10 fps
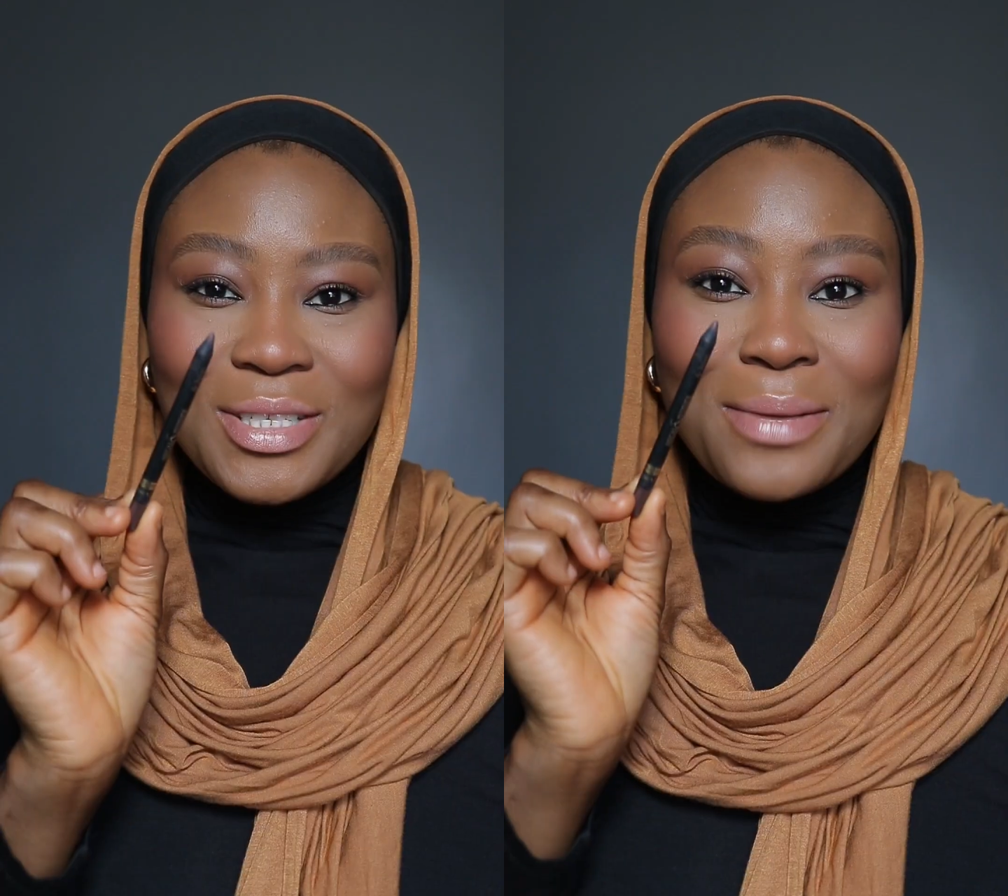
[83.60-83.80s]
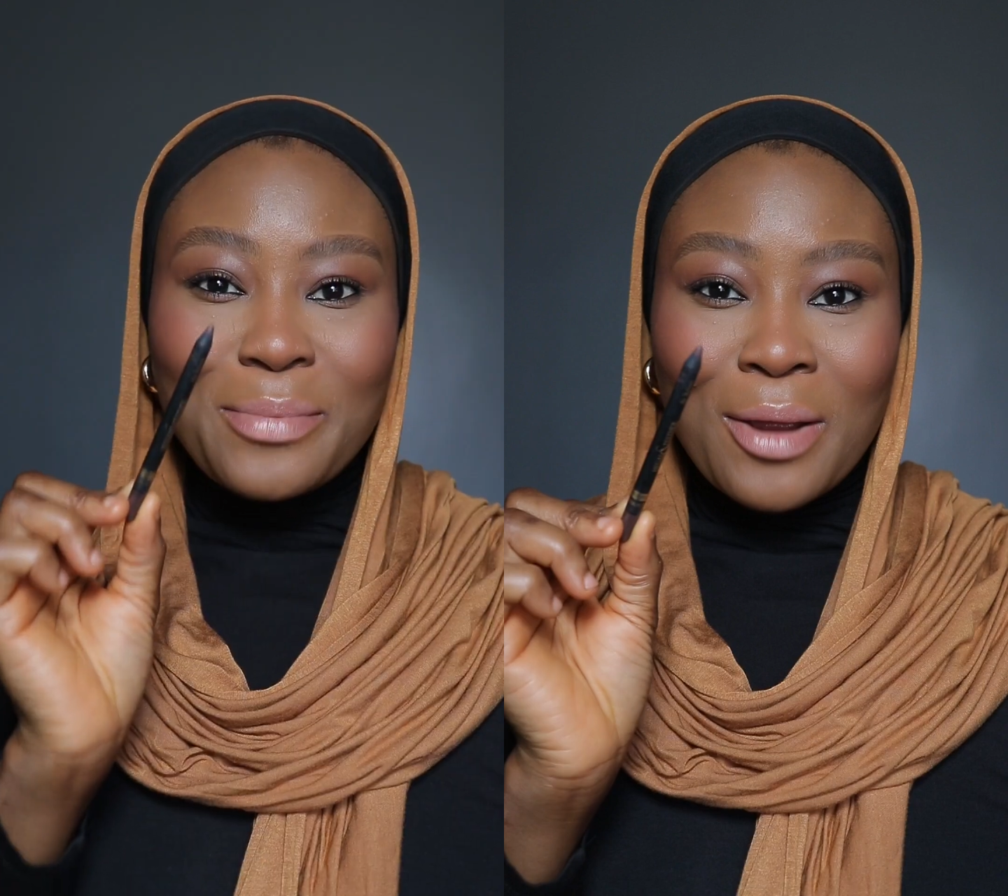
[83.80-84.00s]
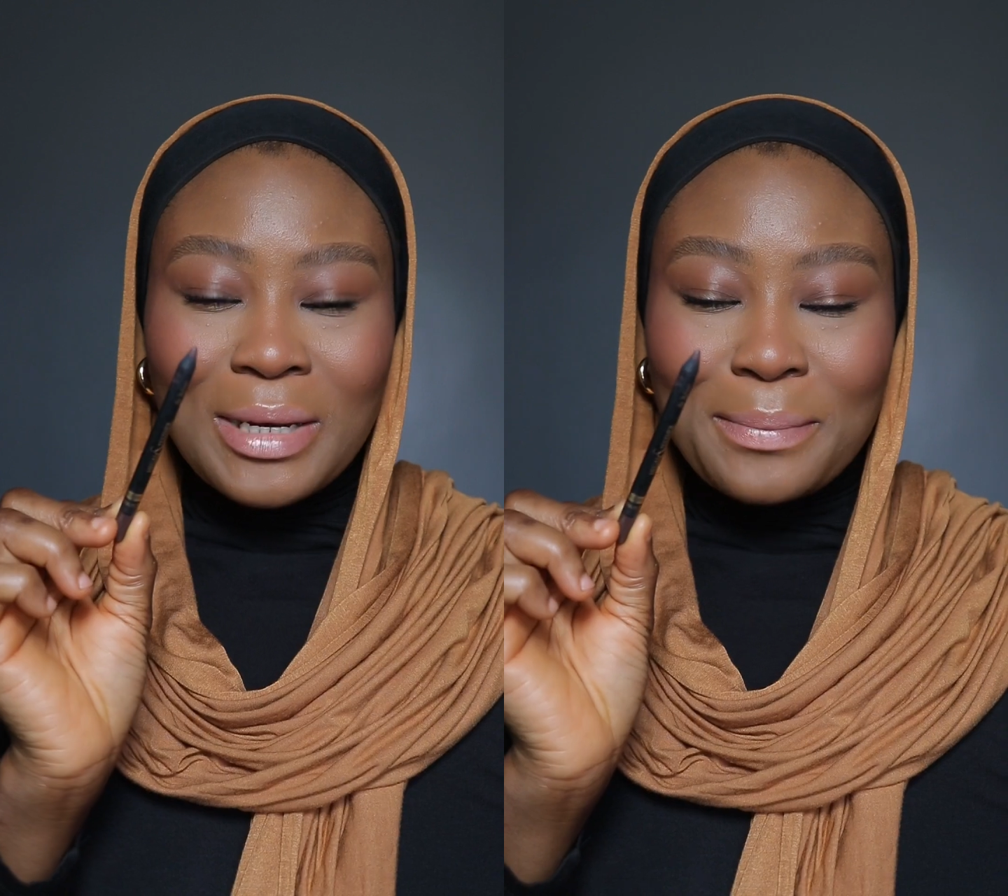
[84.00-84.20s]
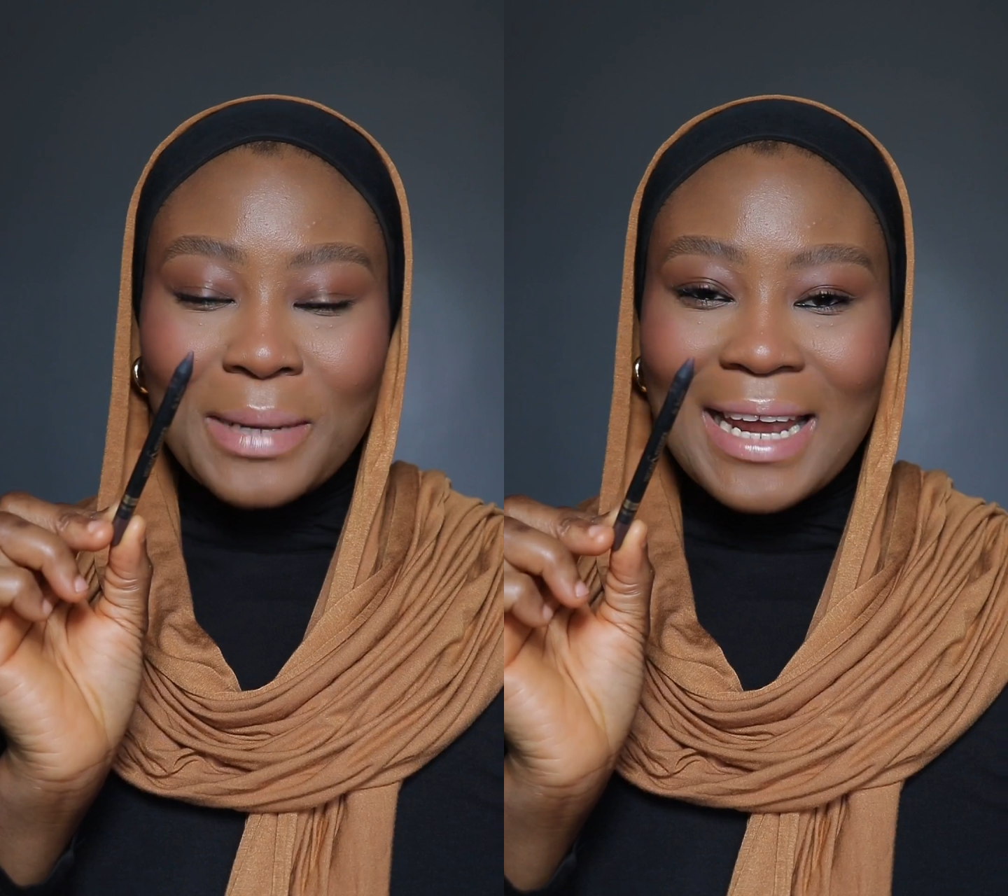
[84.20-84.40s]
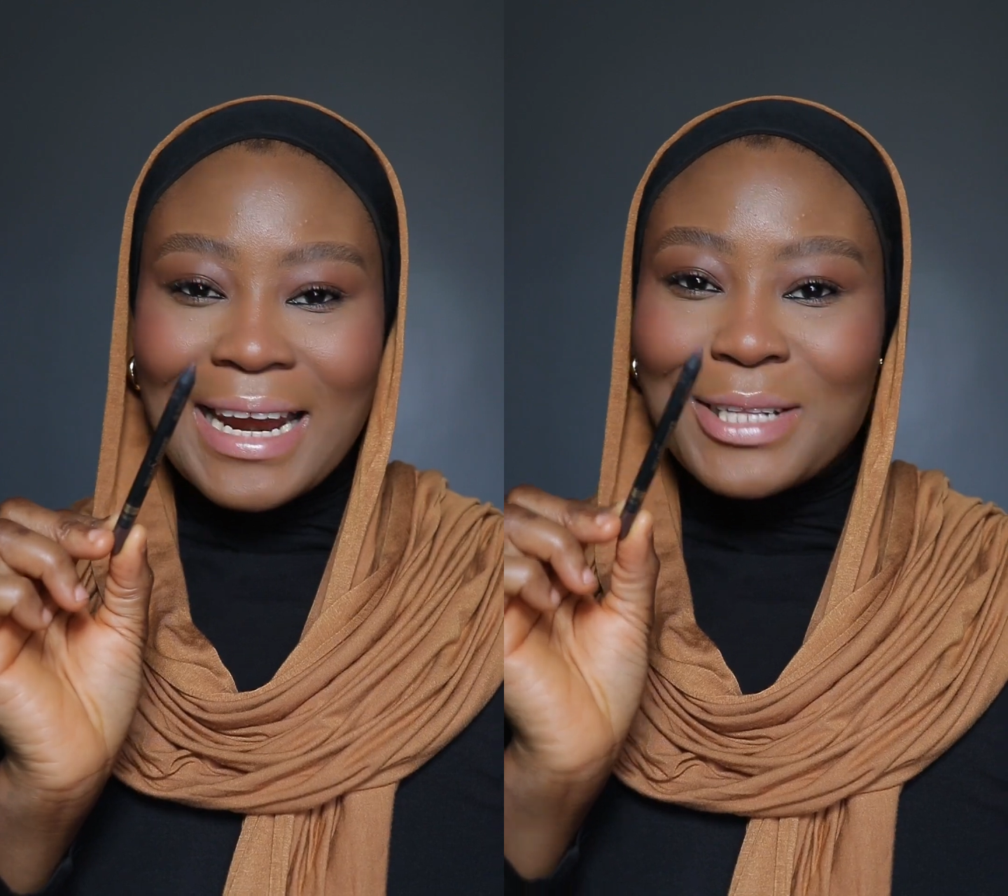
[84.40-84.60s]
Use a brown lip
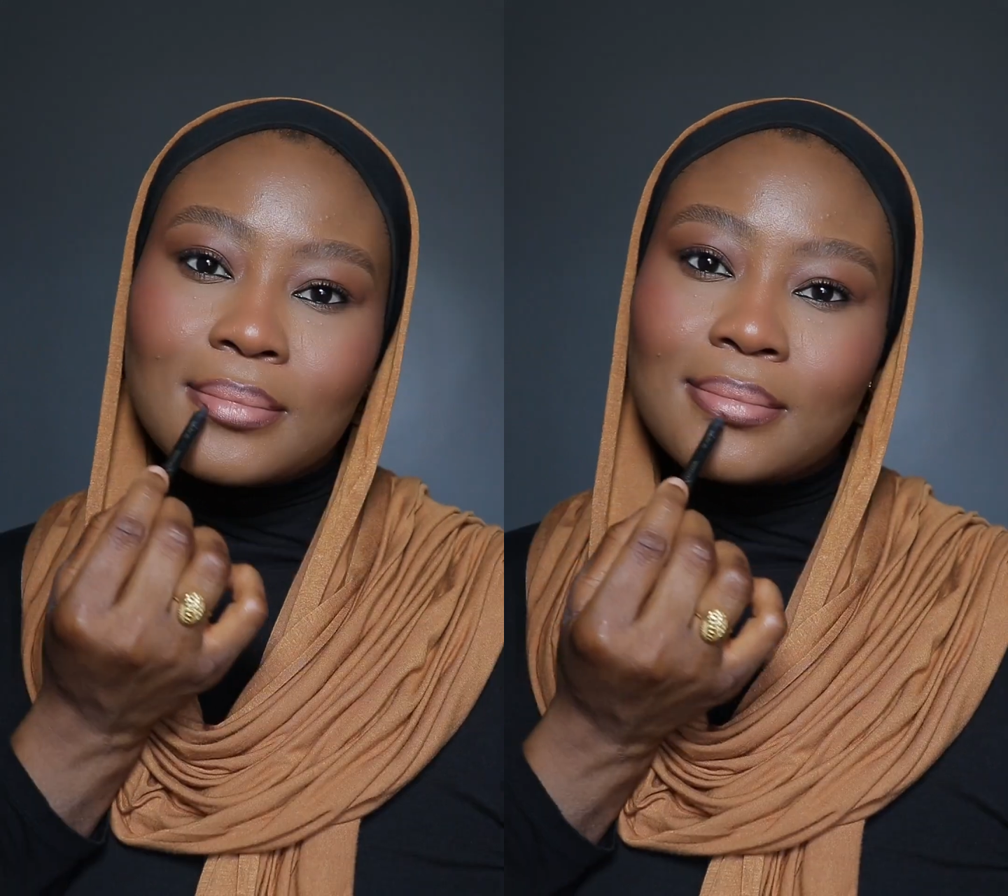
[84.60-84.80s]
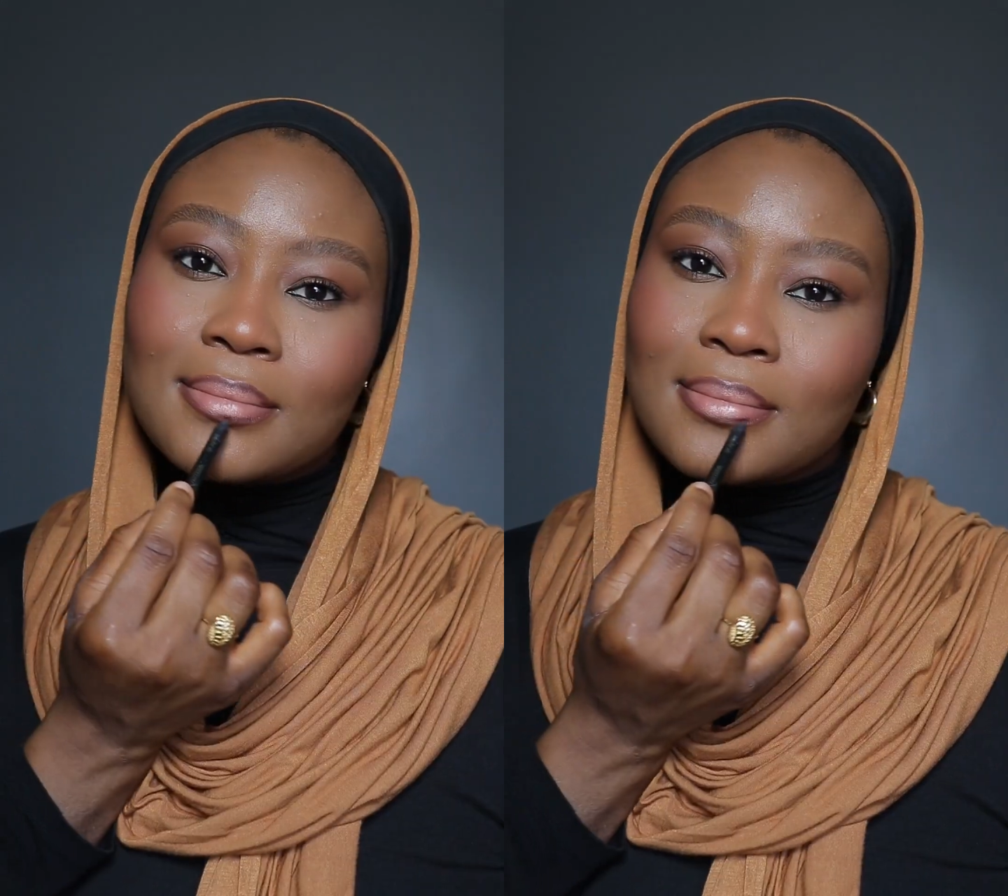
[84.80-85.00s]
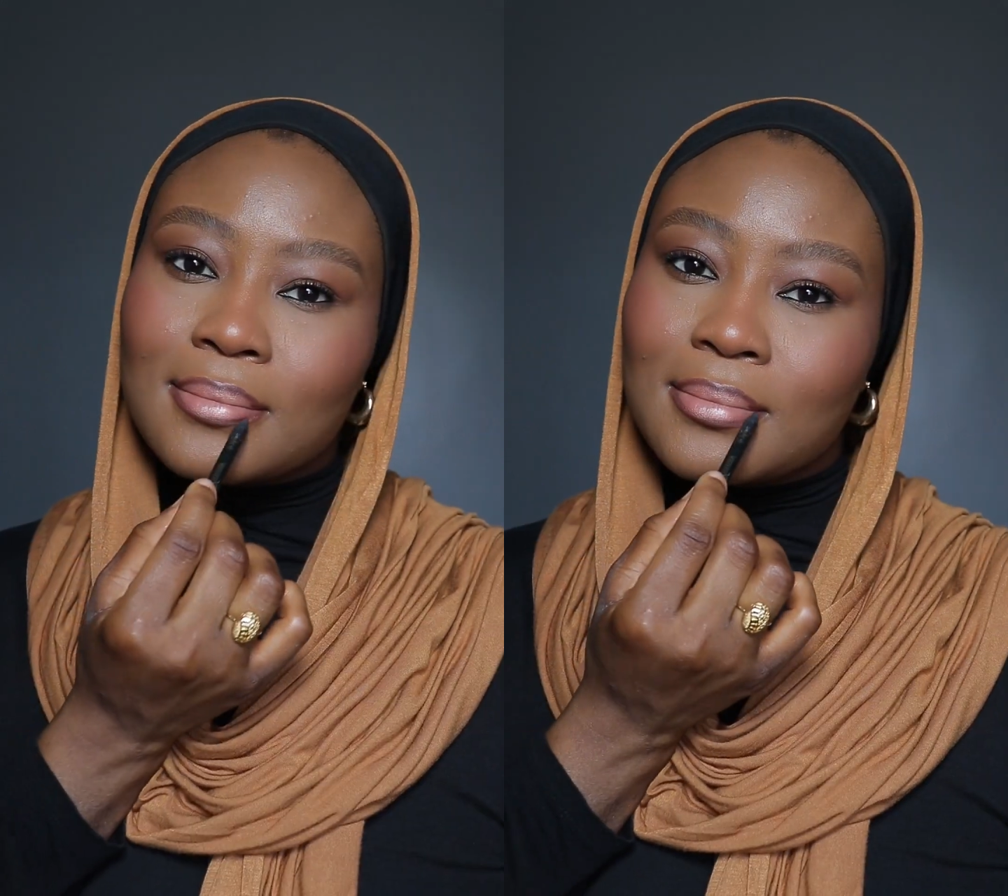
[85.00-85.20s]
liner to line